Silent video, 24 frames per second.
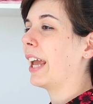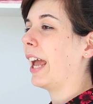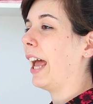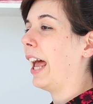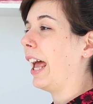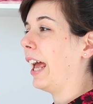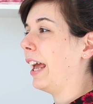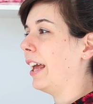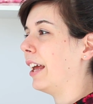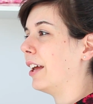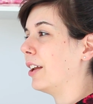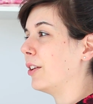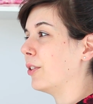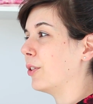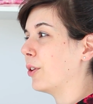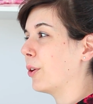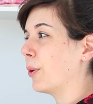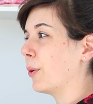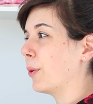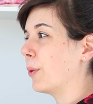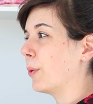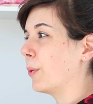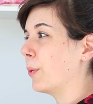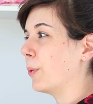And
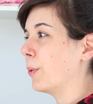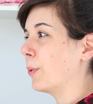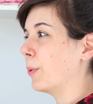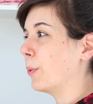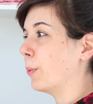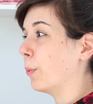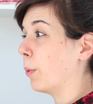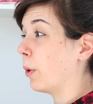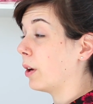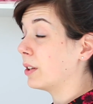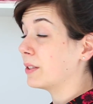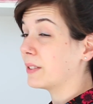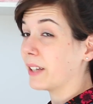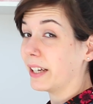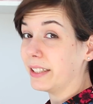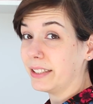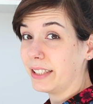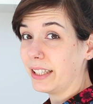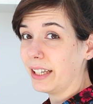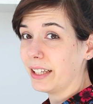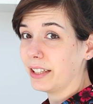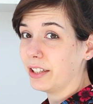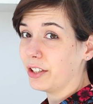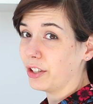once I
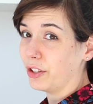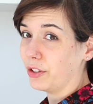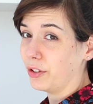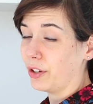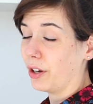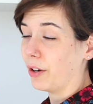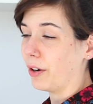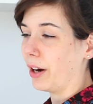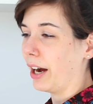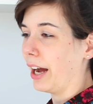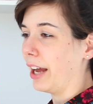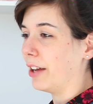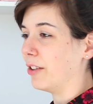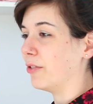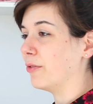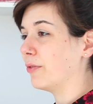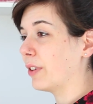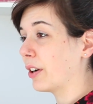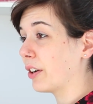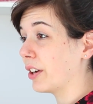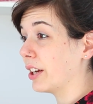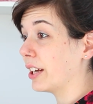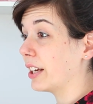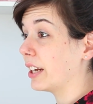did, I
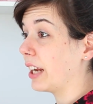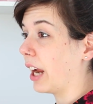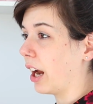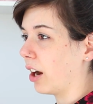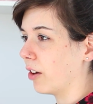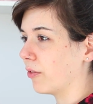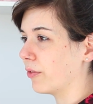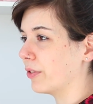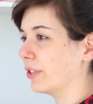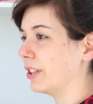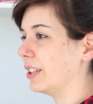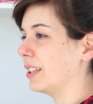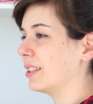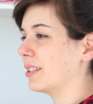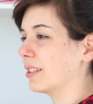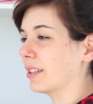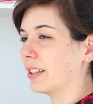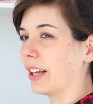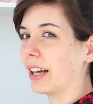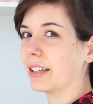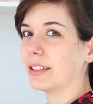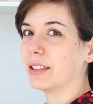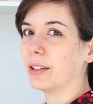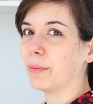very carefully
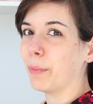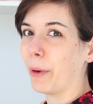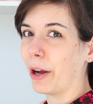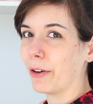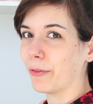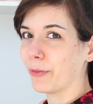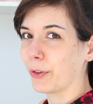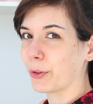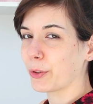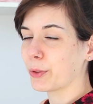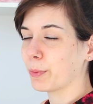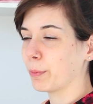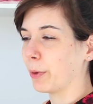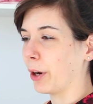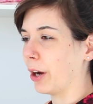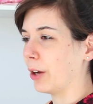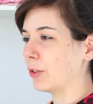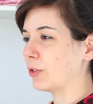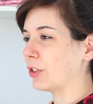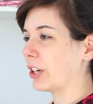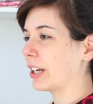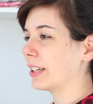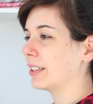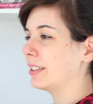selected my first
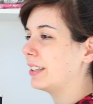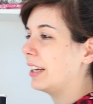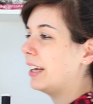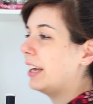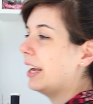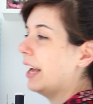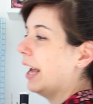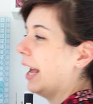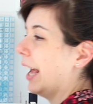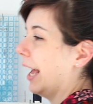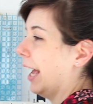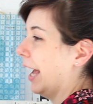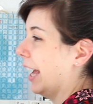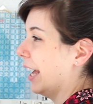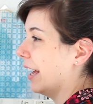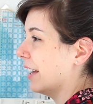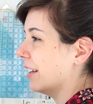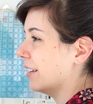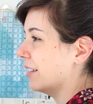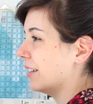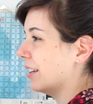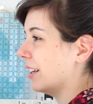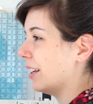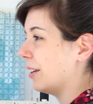project,
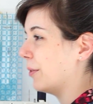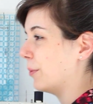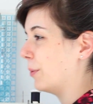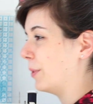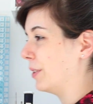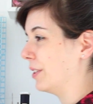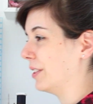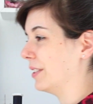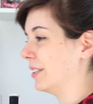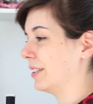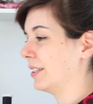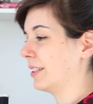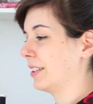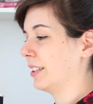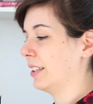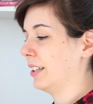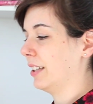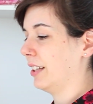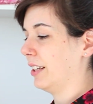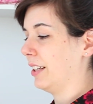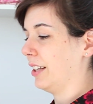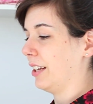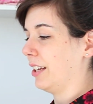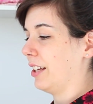and it was
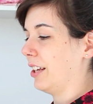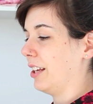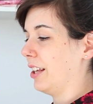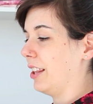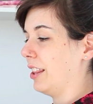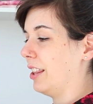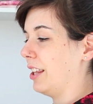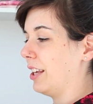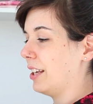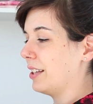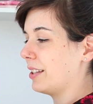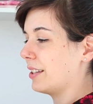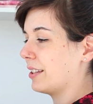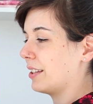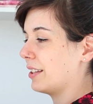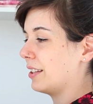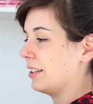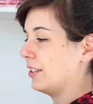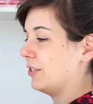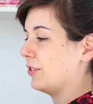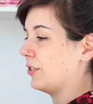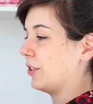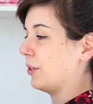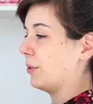this.
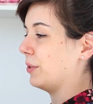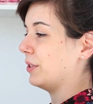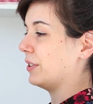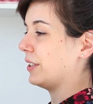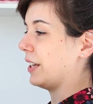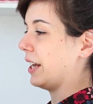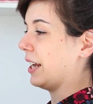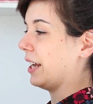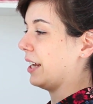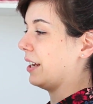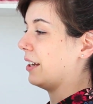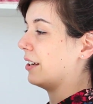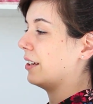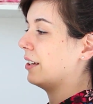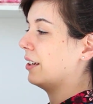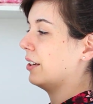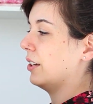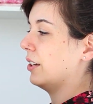So it's a